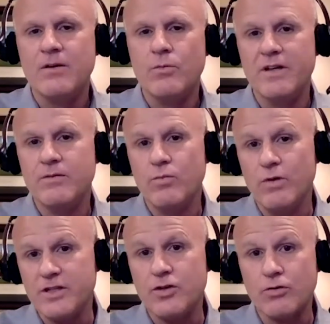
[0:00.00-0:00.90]
what
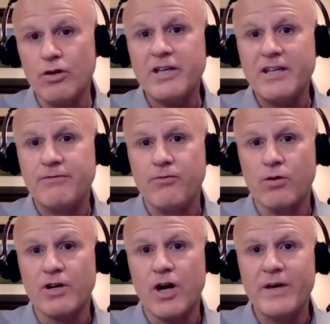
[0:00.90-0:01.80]
what you're looking
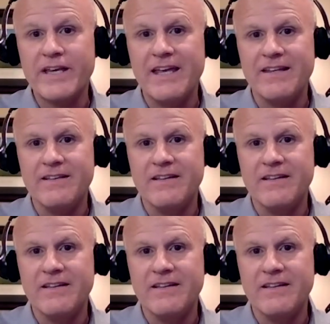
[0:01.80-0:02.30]
for going in.